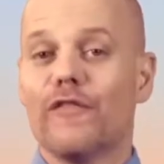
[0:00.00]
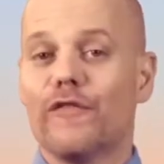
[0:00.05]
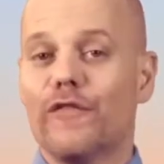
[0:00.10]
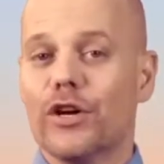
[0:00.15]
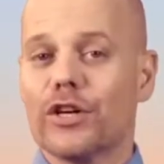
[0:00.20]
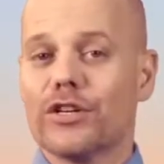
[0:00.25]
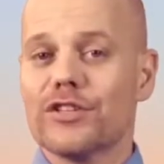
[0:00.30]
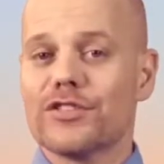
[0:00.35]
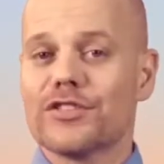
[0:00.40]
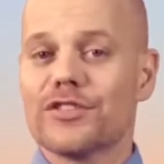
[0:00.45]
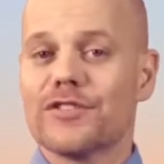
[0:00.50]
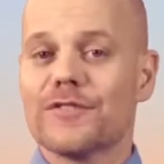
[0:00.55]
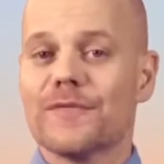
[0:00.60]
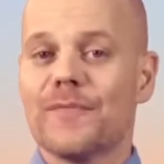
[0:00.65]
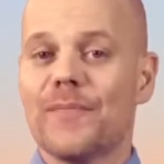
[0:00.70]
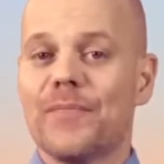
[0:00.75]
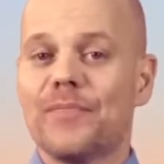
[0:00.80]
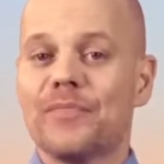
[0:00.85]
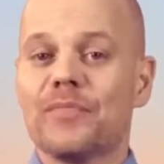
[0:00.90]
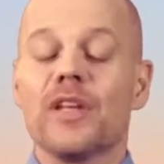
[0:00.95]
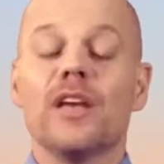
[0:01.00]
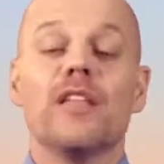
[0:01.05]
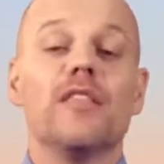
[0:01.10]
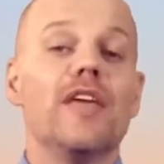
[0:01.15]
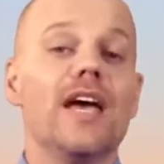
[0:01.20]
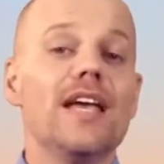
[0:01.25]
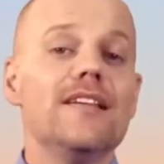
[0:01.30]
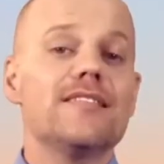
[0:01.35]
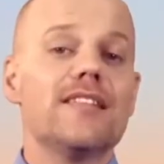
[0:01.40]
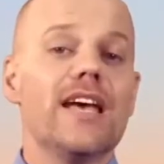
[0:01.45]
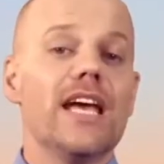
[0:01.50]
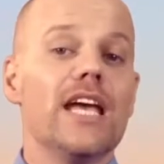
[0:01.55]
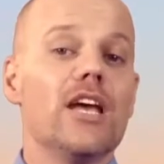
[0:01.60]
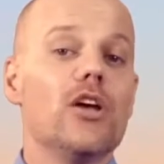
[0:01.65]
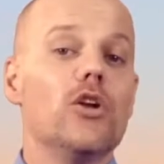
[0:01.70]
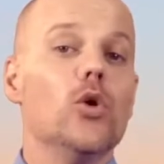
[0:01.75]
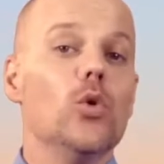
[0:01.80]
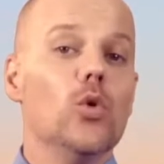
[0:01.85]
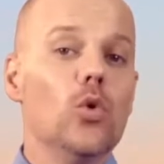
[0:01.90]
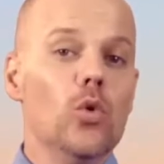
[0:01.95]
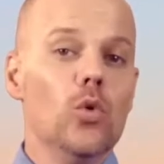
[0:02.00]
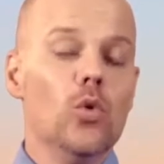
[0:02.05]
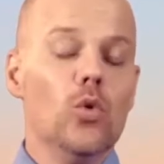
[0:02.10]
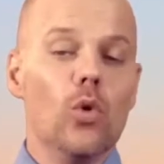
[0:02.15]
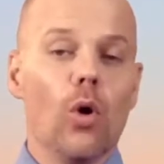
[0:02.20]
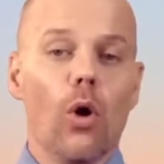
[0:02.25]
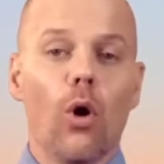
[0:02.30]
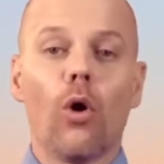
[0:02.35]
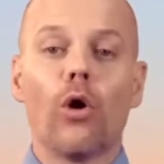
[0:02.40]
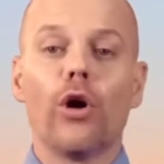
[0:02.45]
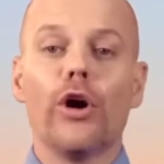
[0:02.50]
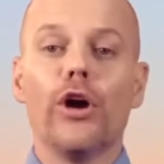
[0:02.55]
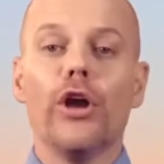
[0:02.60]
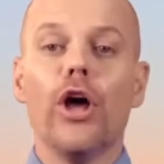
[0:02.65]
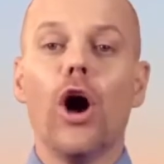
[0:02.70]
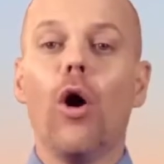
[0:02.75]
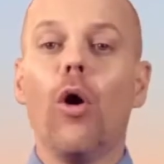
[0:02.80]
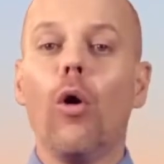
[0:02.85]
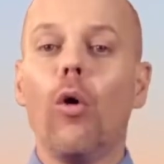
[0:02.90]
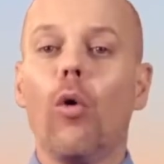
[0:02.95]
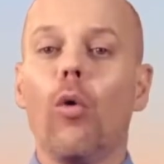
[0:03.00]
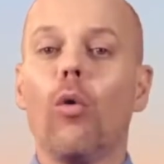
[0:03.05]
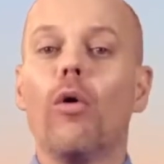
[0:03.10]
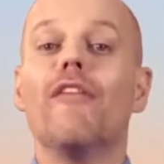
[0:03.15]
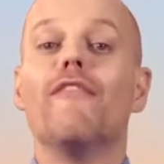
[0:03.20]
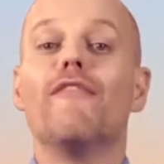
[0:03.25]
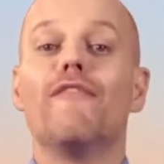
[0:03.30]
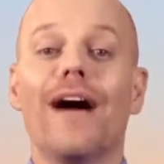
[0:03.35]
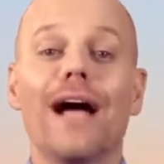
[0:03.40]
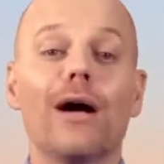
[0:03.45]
First, they say an U or an O